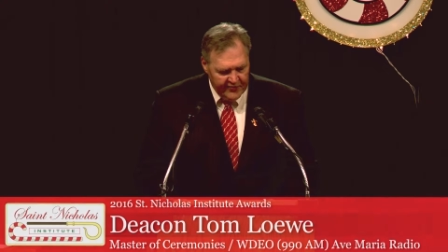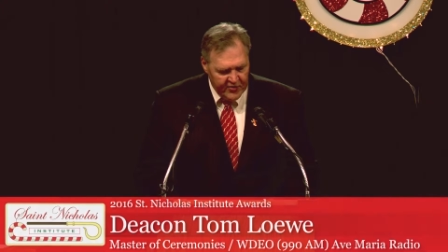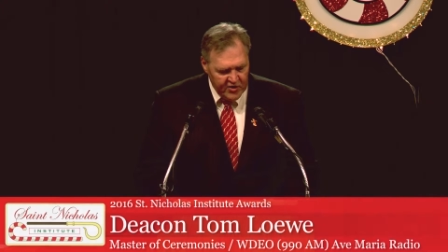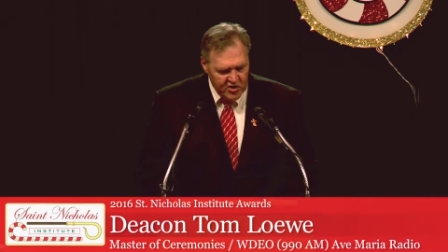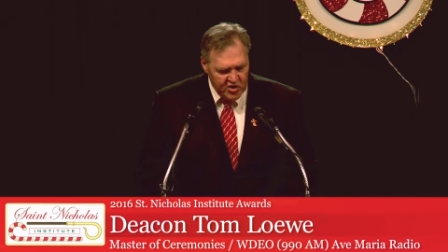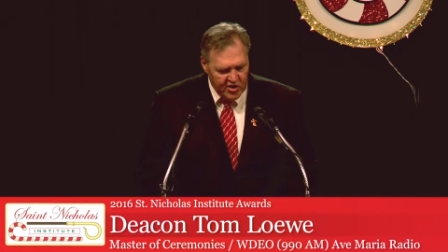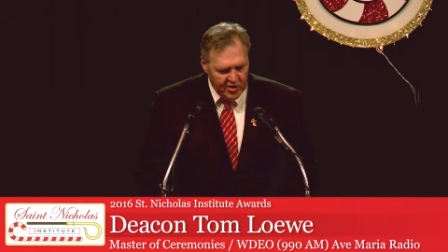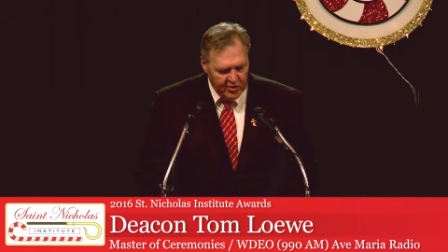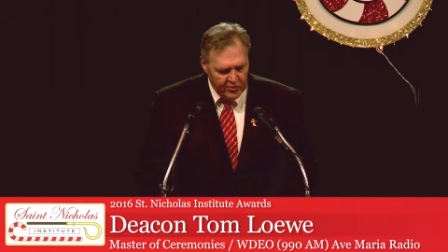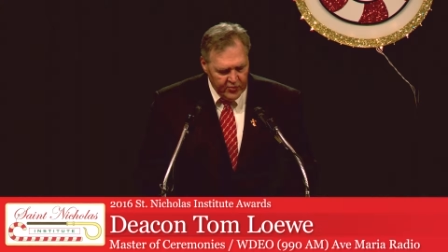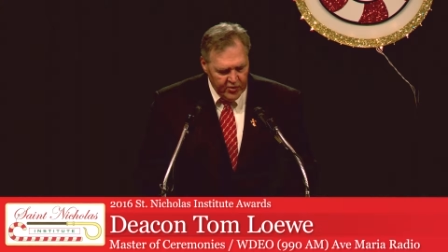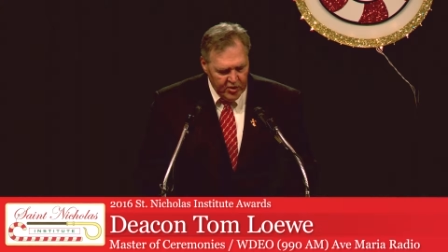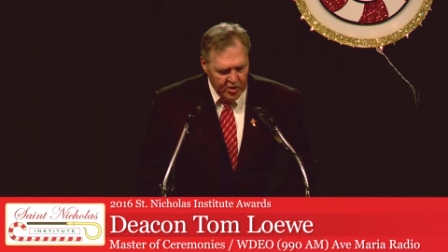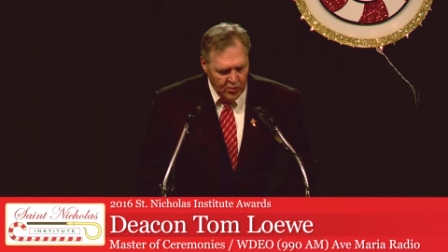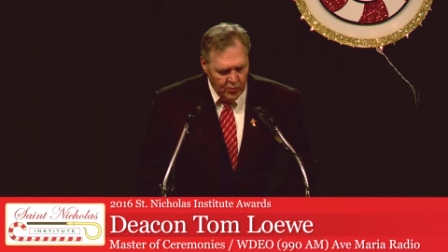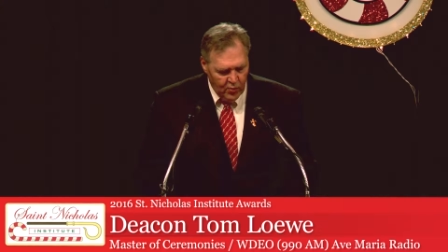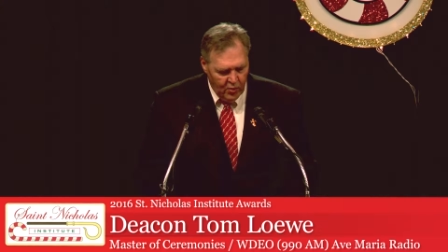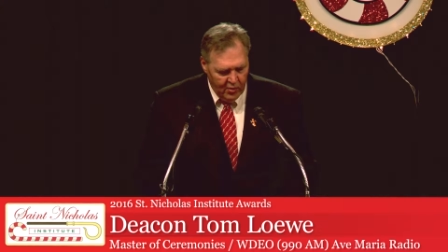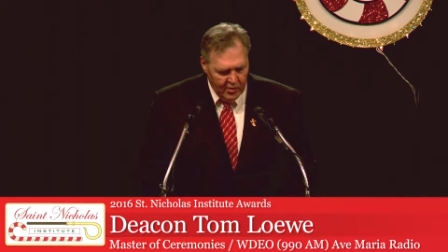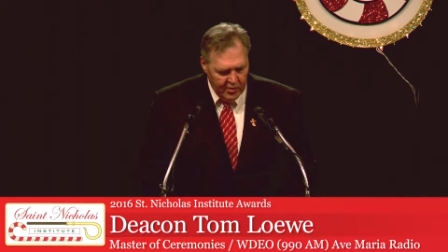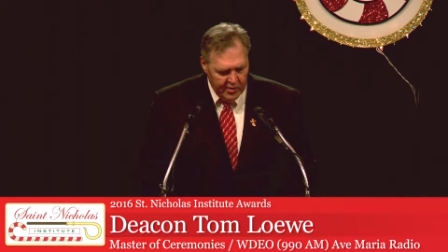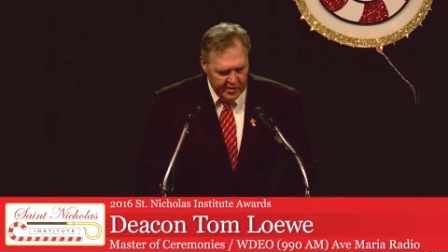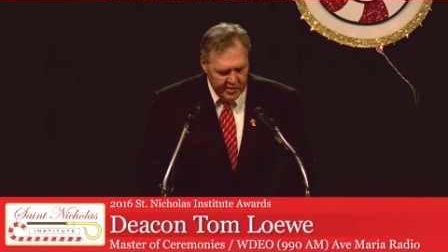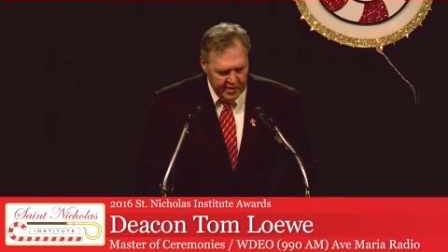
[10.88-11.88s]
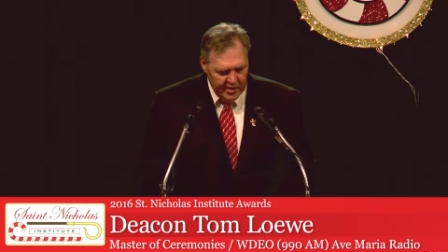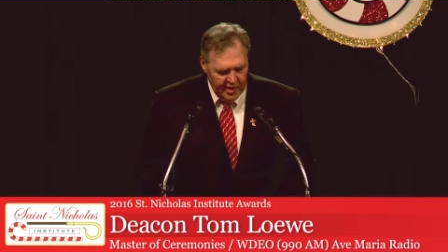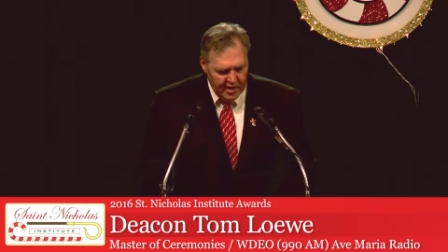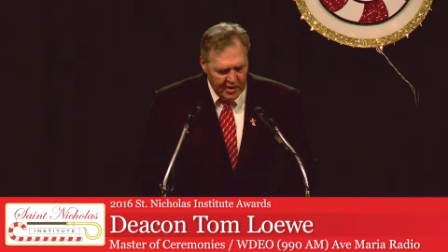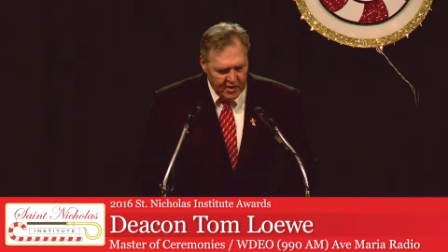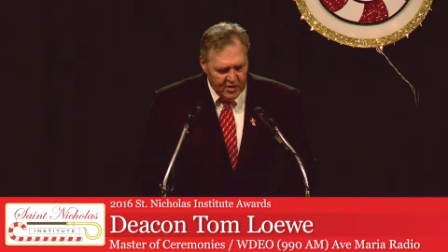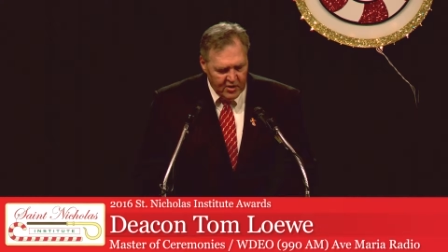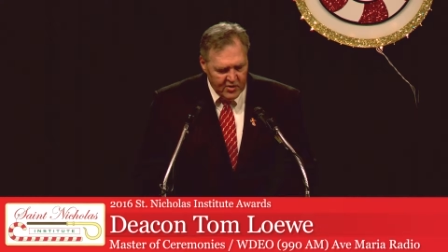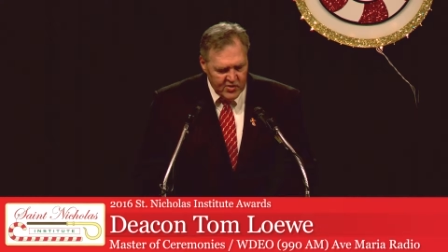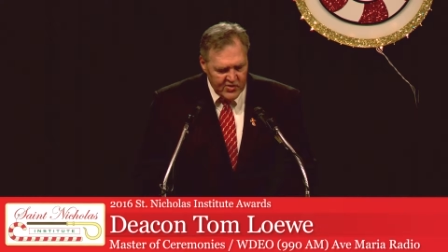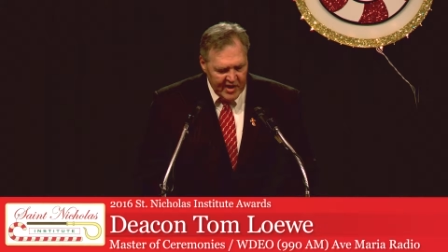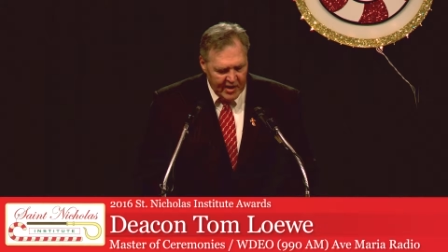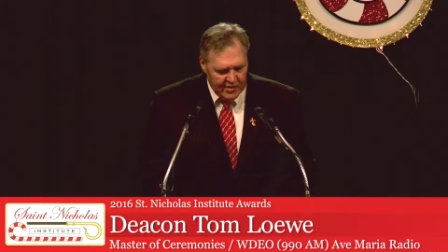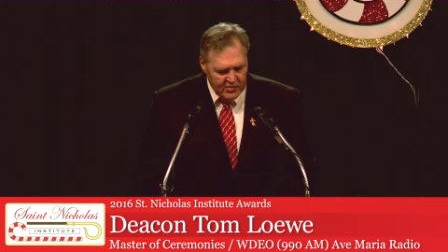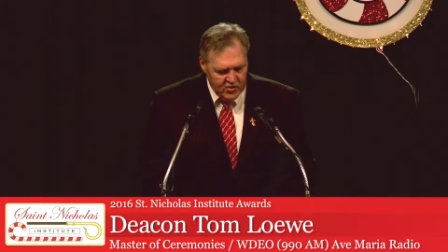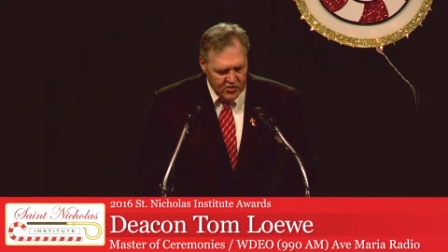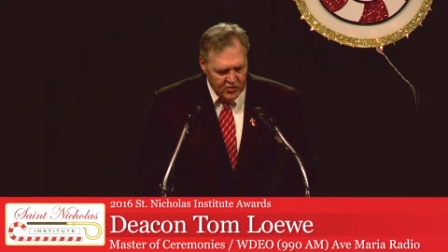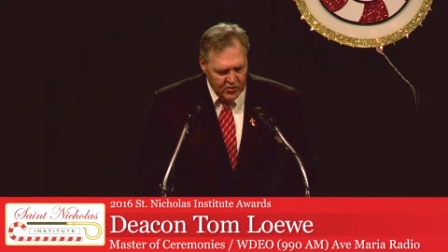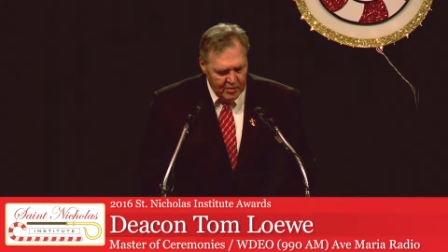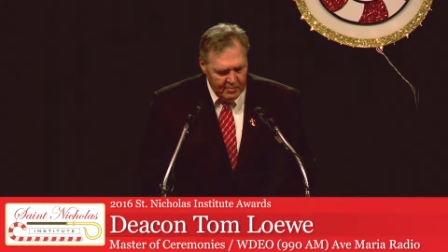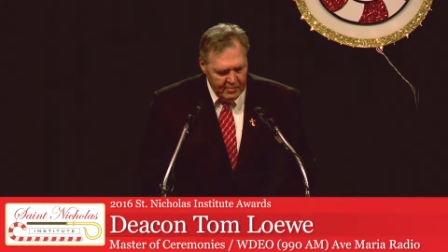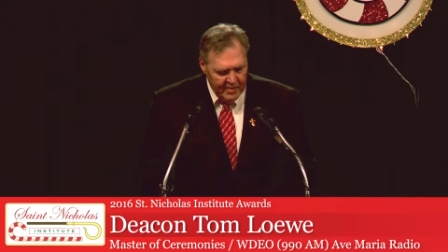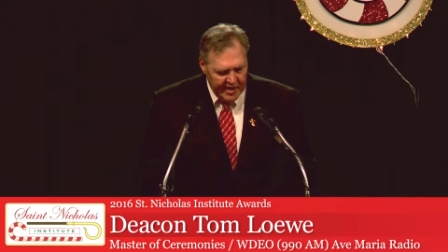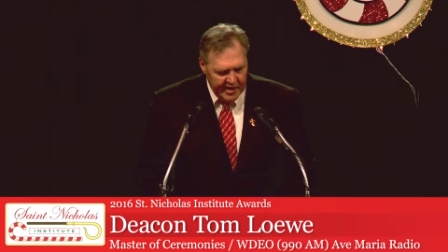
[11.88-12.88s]
for Children Award goes out to
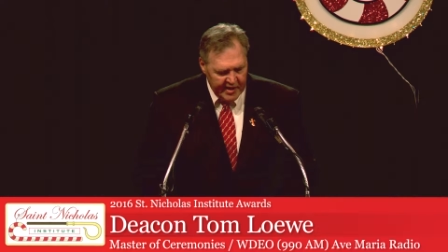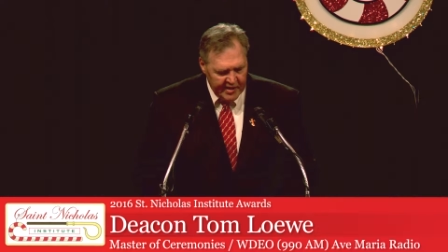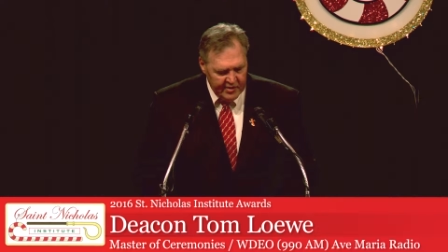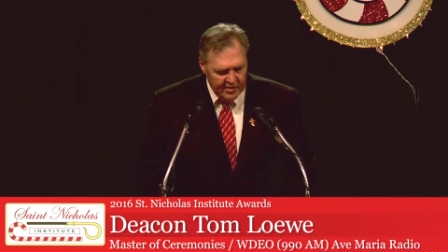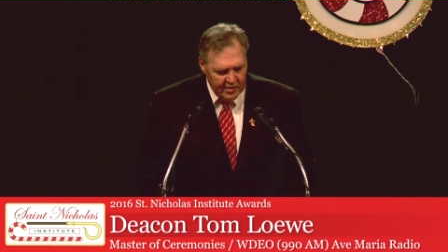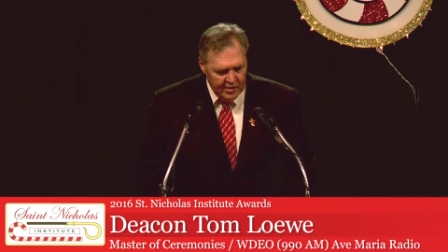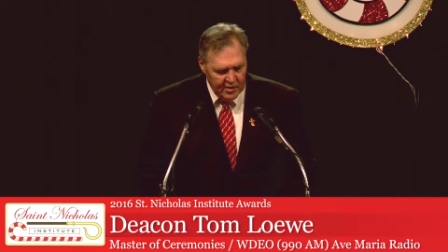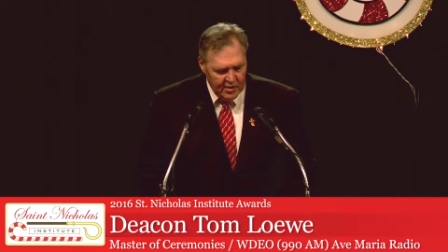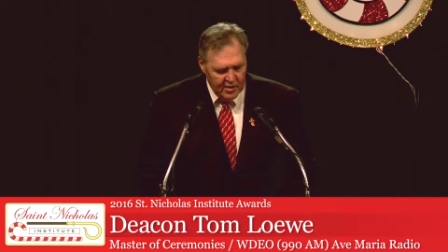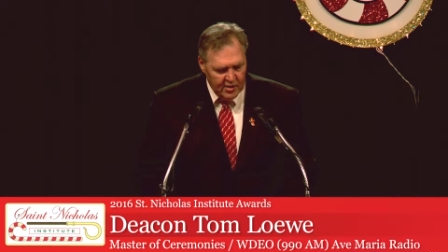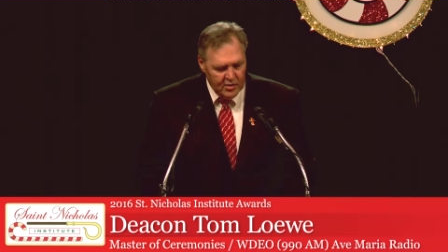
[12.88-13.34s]
a man